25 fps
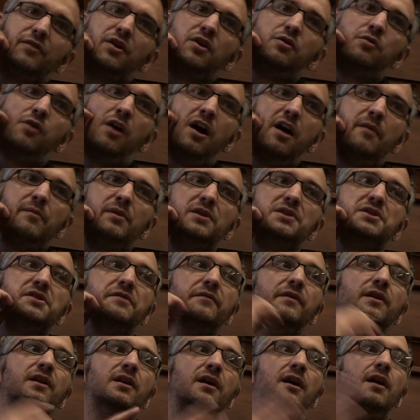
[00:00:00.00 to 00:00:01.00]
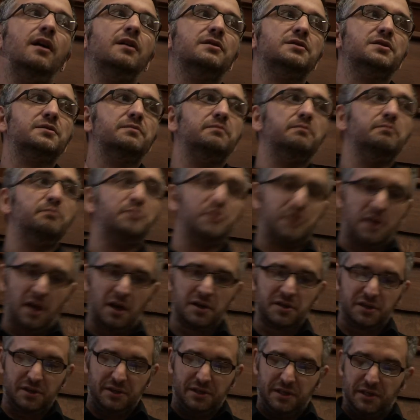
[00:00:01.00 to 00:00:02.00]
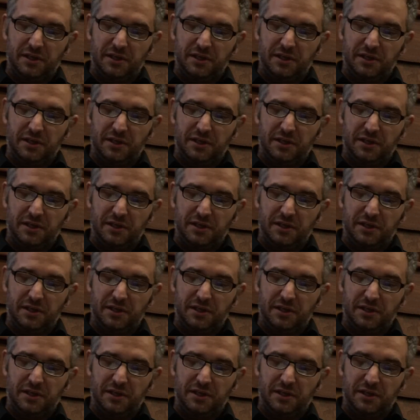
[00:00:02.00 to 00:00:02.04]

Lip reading: requirements of a large production